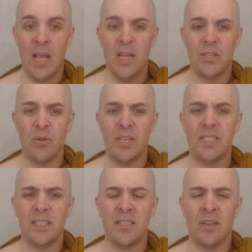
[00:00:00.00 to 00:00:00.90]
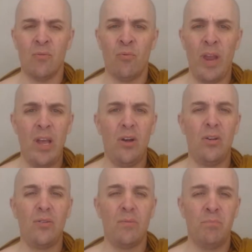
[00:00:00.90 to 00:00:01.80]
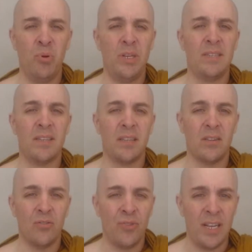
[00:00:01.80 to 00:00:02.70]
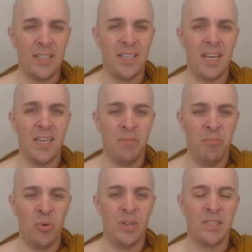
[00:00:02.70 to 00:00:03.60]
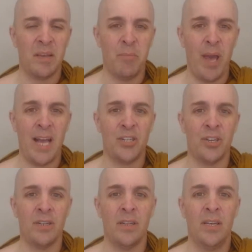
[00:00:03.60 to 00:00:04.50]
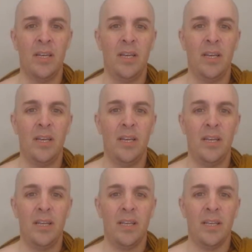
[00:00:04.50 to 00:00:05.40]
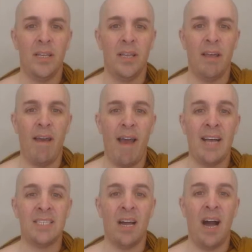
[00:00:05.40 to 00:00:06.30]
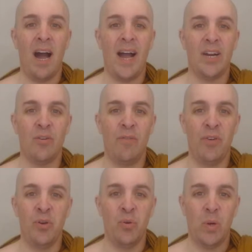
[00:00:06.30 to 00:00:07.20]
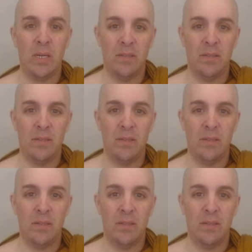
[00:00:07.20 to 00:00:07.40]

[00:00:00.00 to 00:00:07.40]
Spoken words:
So this is real Buddhist, transcendent Buddhist compassion has a higher view,